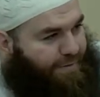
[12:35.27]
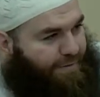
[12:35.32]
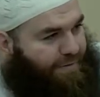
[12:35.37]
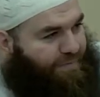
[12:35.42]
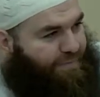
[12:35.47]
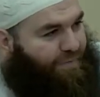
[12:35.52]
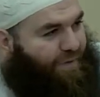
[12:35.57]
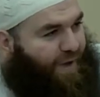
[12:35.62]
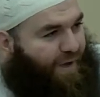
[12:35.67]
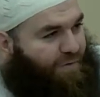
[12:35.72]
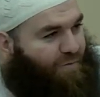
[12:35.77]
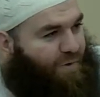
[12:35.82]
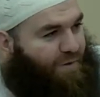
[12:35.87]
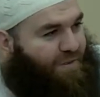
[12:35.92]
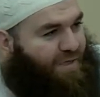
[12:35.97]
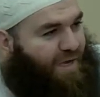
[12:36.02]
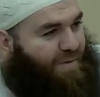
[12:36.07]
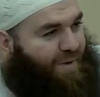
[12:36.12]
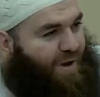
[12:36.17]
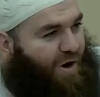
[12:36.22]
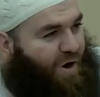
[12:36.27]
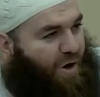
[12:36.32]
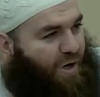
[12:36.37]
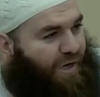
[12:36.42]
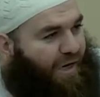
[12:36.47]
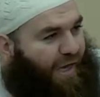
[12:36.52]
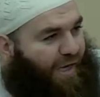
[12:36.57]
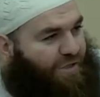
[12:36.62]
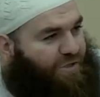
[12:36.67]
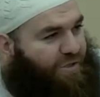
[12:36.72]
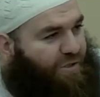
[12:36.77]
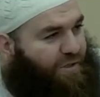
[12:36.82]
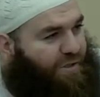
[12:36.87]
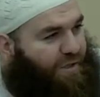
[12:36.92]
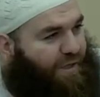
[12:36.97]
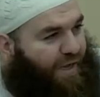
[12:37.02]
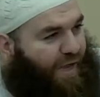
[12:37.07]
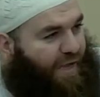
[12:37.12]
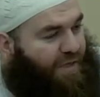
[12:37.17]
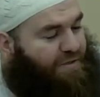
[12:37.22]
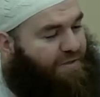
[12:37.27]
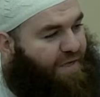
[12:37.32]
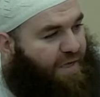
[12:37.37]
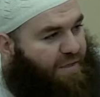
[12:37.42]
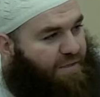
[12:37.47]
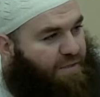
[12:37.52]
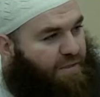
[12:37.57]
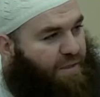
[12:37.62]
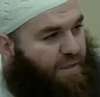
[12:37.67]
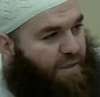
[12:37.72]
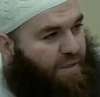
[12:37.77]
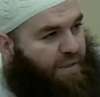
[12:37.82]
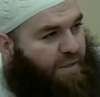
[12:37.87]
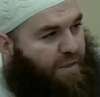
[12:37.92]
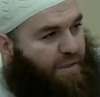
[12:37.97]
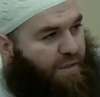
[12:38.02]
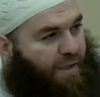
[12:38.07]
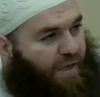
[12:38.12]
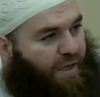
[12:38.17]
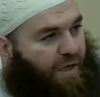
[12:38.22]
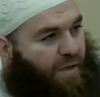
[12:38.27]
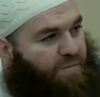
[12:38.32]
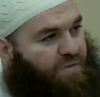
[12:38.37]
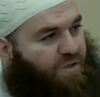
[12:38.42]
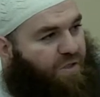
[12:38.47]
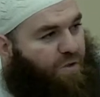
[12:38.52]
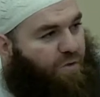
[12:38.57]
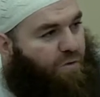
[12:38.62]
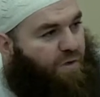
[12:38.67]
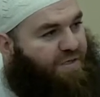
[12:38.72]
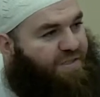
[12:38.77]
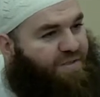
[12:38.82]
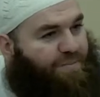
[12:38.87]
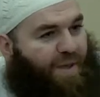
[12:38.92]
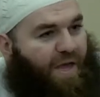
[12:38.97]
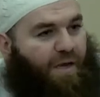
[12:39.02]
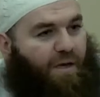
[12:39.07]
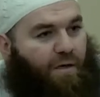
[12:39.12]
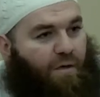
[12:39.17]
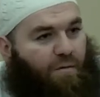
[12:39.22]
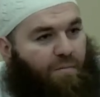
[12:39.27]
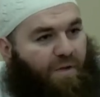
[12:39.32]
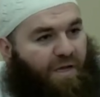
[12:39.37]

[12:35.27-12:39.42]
In fact, one time I heard a lecture and the guy says, they come to you as men.